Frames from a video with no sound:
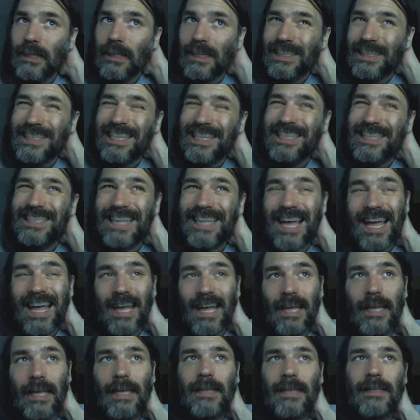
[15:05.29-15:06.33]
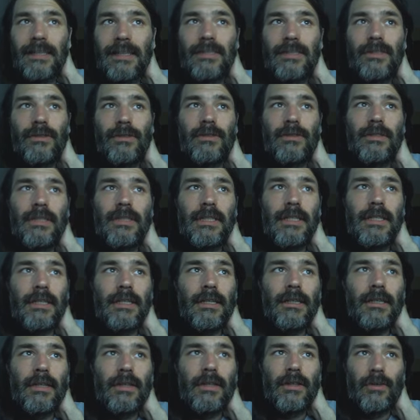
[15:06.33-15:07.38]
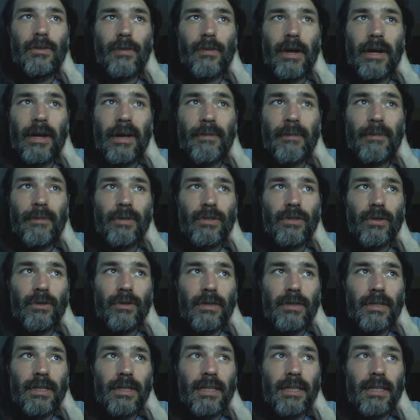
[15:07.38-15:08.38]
in today unless you see the right opportunity,